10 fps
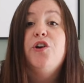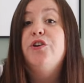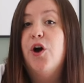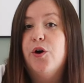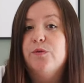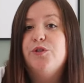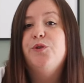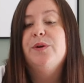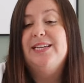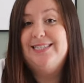go
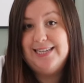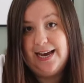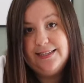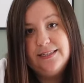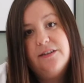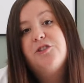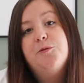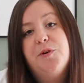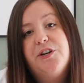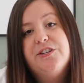to a desk to
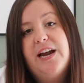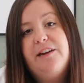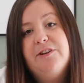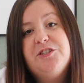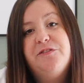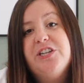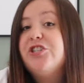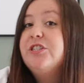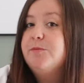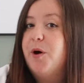book your dining reservations,